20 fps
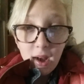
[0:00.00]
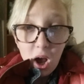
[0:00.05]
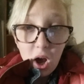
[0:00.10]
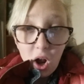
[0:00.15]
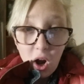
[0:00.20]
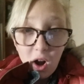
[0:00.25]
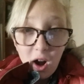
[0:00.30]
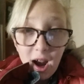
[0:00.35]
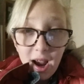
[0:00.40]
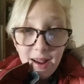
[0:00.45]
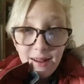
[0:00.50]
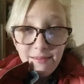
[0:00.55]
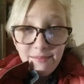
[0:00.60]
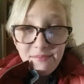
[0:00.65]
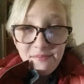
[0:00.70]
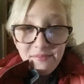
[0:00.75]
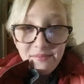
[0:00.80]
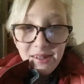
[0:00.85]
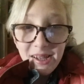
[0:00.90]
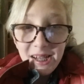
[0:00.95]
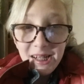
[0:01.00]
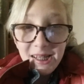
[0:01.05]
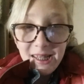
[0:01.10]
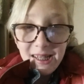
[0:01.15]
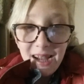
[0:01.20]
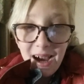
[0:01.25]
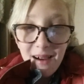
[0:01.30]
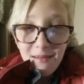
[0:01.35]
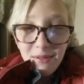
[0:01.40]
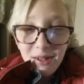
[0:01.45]
Alright, it's
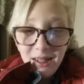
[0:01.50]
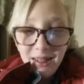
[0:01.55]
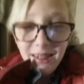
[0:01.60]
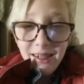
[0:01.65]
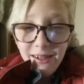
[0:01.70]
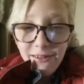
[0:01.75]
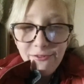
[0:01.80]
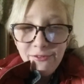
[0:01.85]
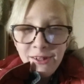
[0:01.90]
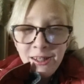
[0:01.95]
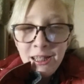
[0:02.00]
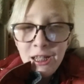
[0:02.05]
time to leave.